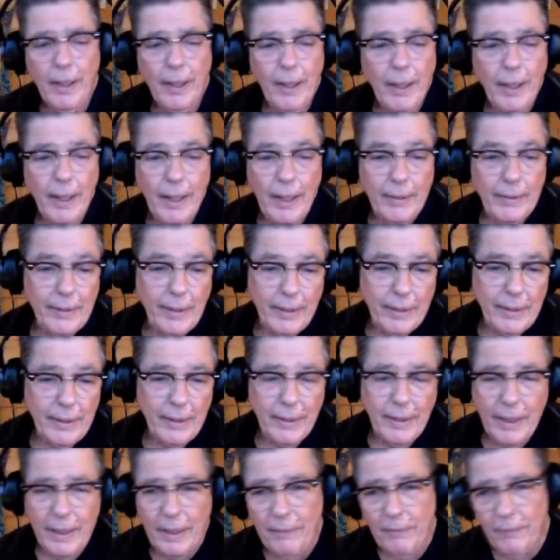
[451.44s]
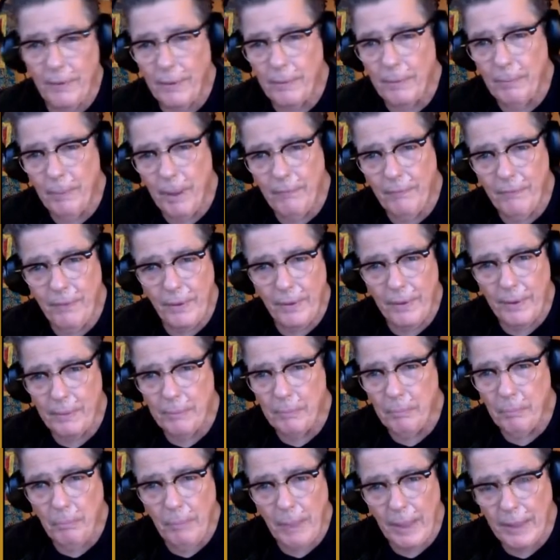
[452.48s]
And then he gave a, a very
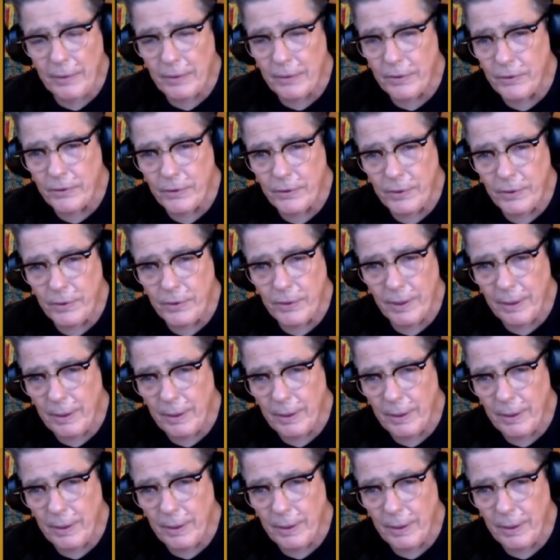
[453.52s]
menacing